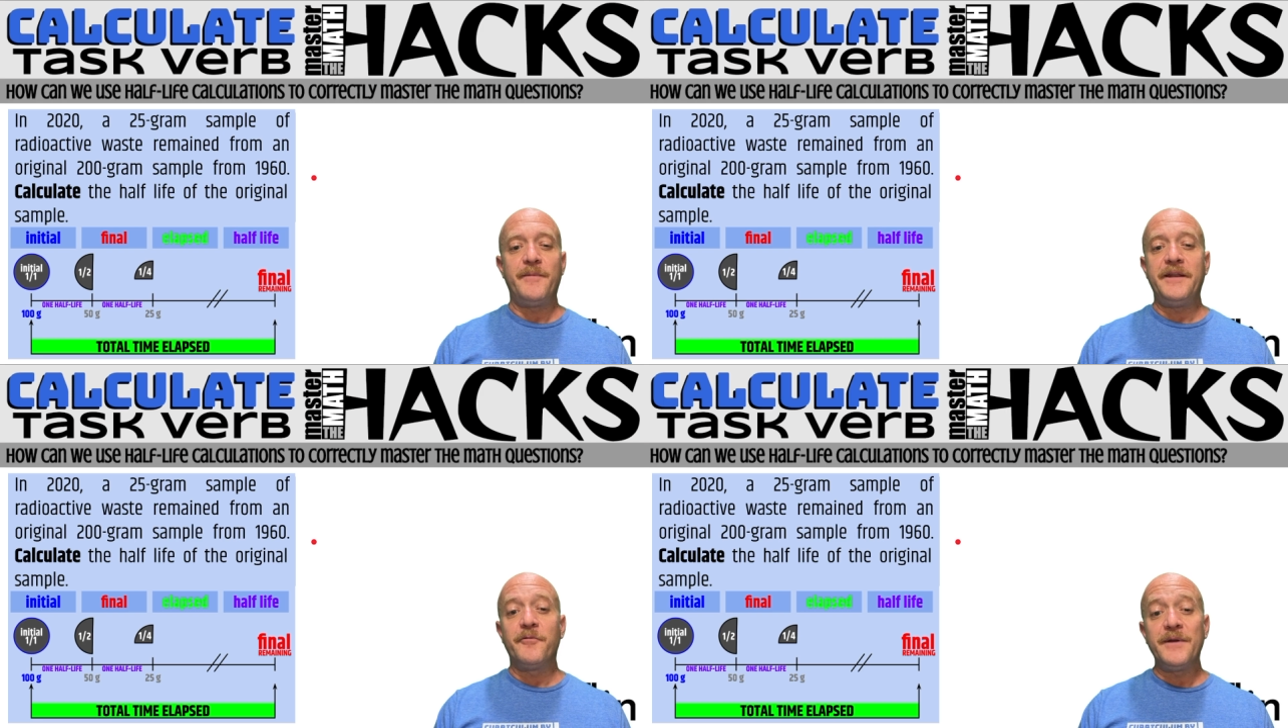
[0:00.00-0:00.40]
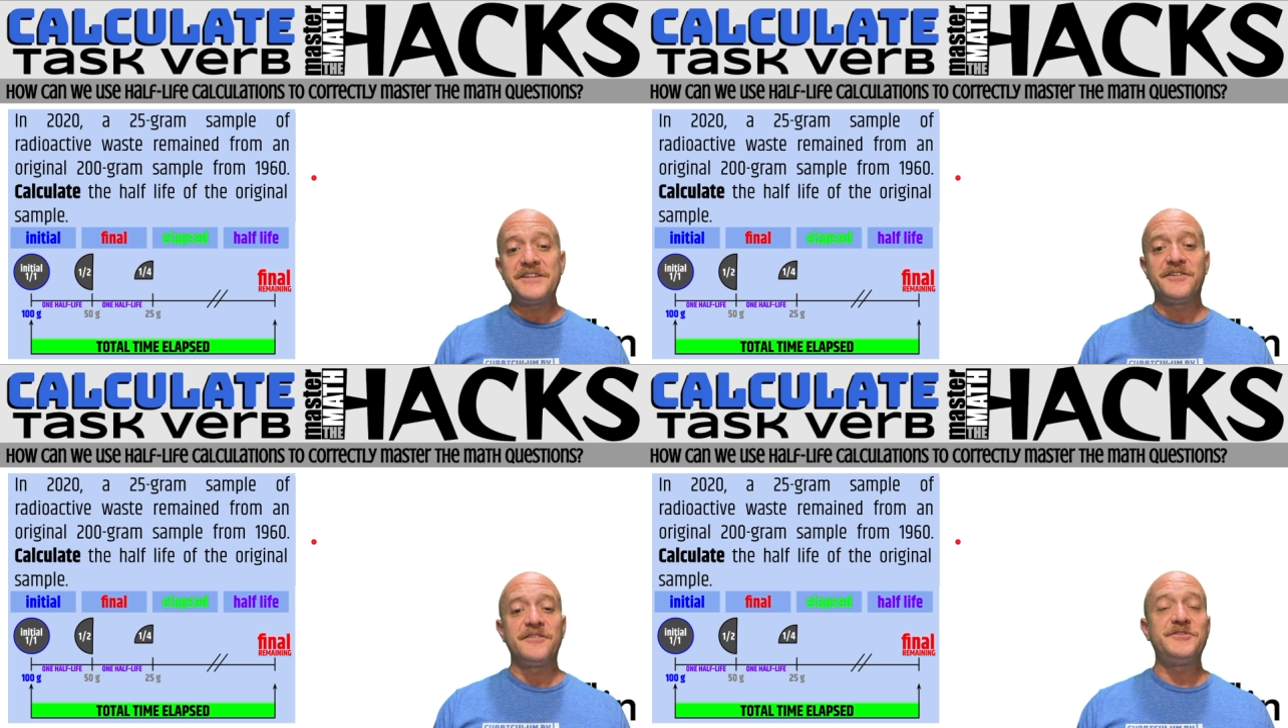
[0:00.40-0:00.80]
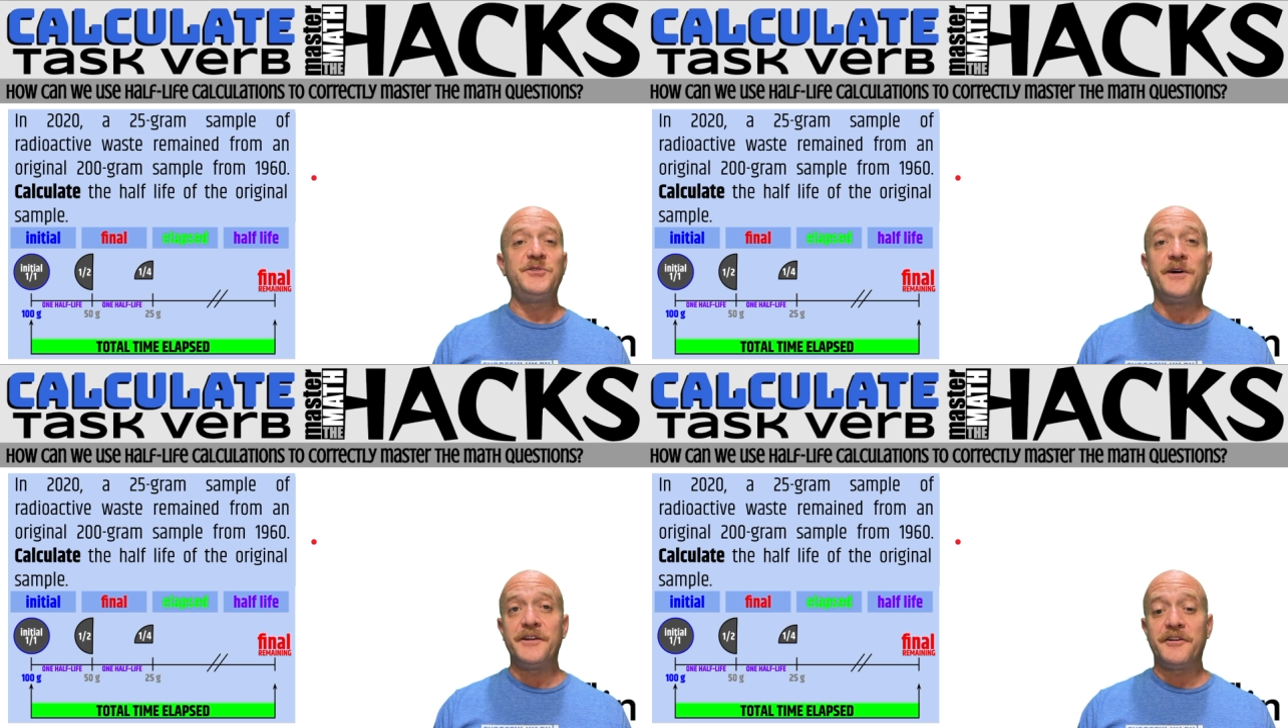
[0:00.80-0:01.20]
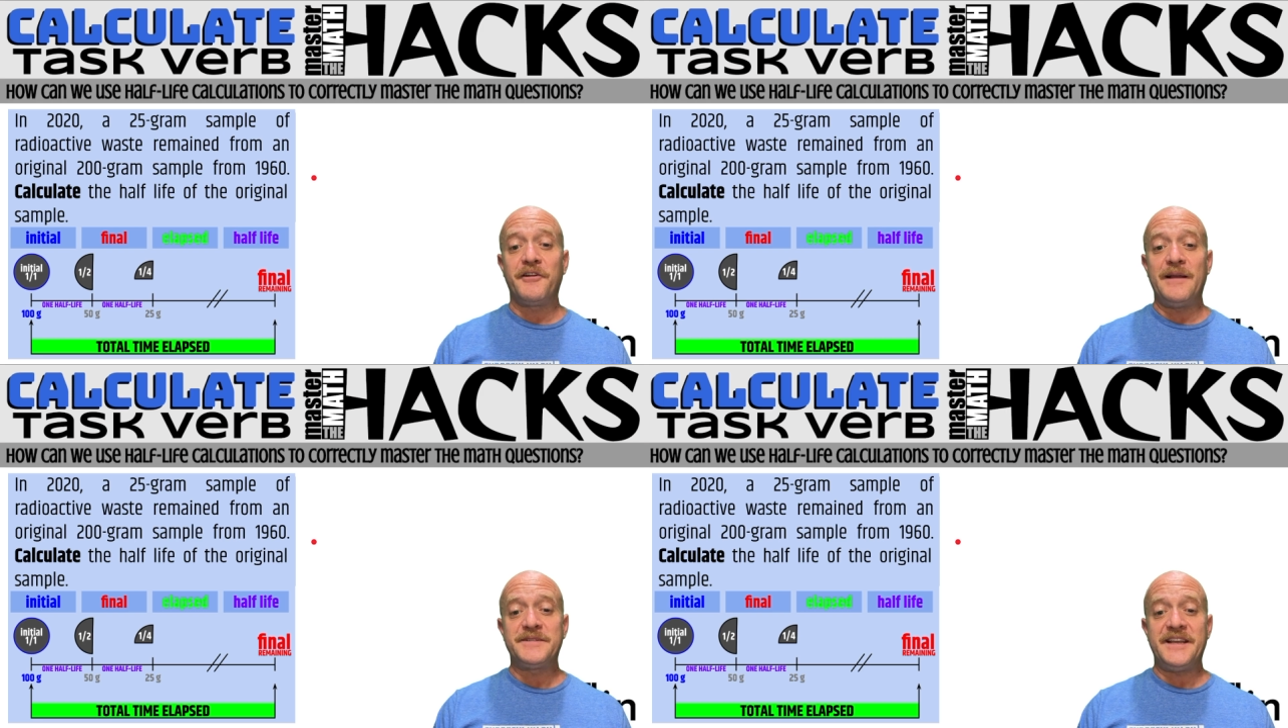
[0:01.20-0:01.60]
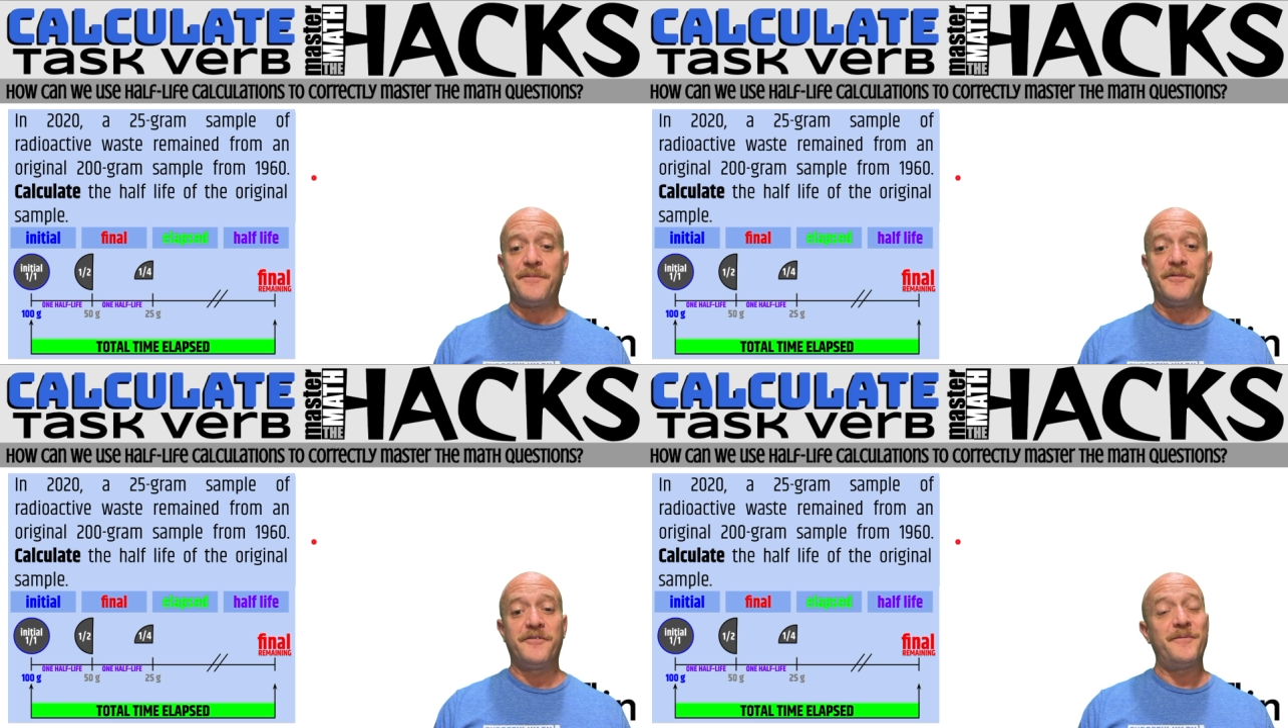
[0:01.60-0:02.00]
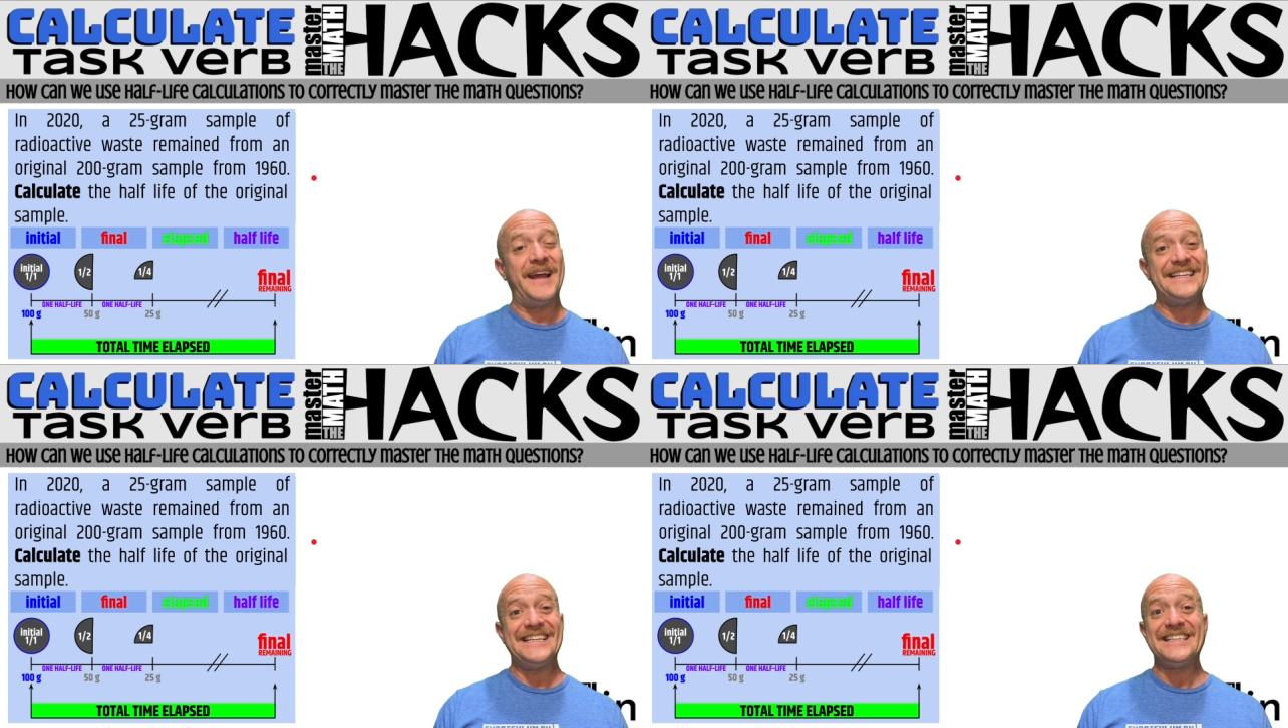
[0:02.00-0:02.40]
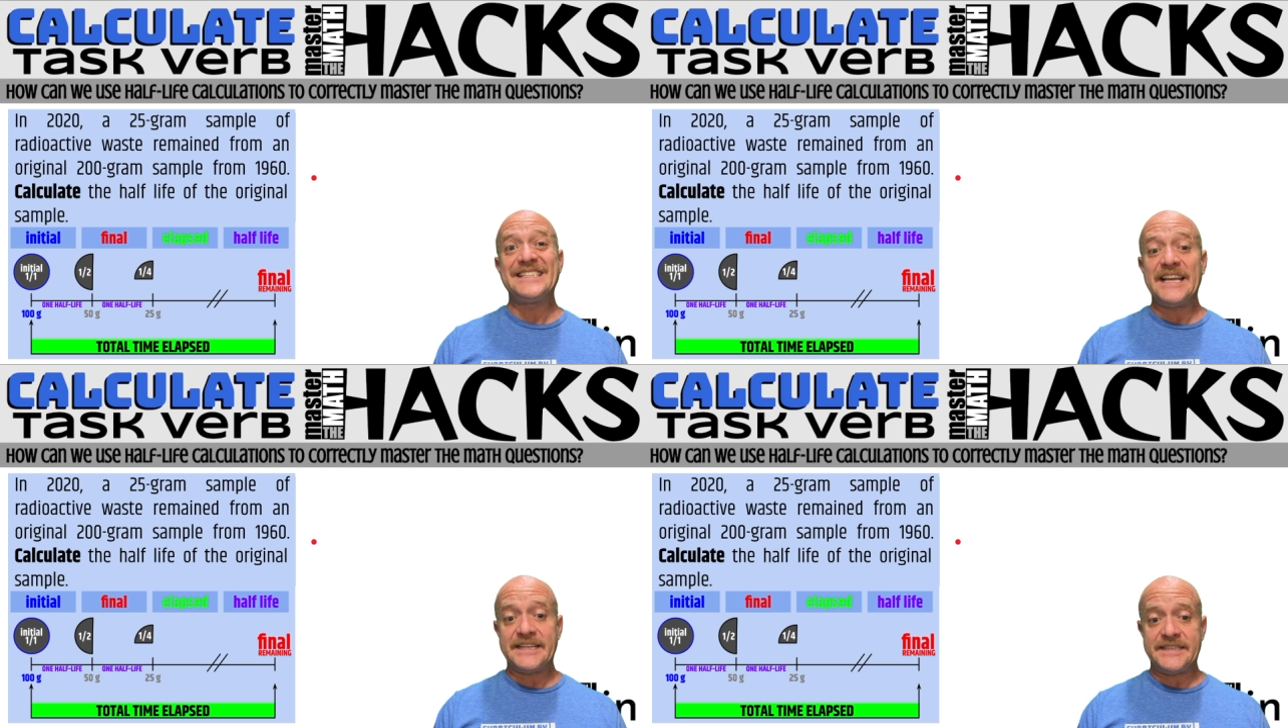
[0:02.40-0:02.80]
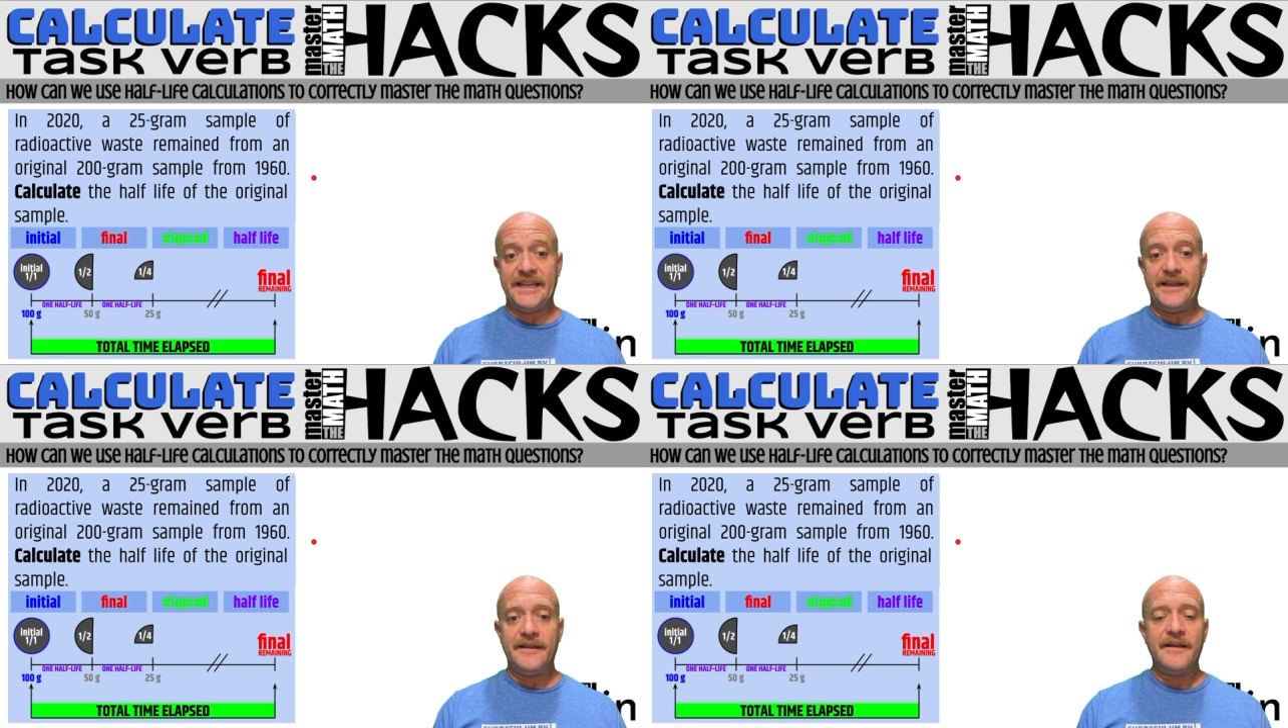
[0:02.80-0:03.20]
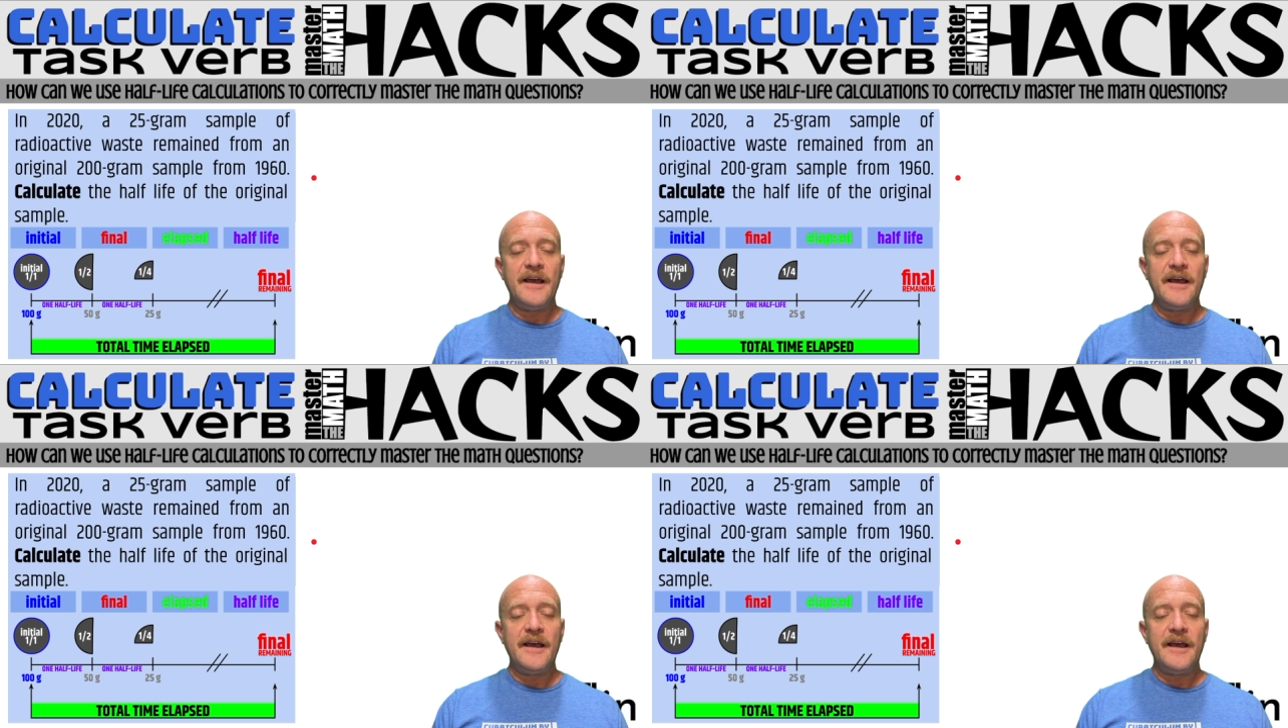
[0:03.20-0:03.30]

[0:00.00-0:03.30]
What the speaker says: an original 200-gram sample from 1960.